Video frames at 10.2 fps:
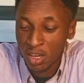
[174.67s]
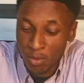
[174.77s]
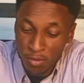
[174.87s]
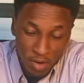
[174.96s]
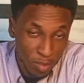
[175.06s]
he
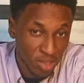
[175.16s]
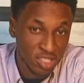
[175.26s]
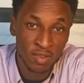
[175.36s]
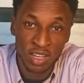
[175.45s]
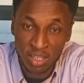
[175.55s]
will farm
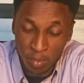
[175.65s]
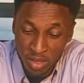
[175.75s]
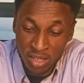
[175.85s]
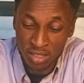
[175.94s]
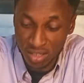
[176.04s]
cassava in a
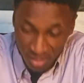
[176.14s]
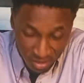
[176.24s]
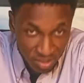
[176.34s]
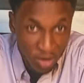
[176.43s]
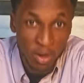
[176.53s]
place and
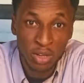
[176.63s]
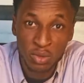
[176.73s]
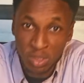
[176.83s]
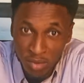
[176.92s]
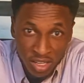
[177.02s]
after a while
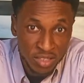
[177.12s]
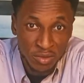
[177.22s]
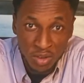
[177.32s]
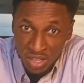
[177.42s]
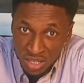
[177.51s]
he still plant
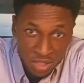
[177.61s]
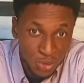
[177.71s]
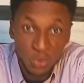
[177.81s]
it for a year,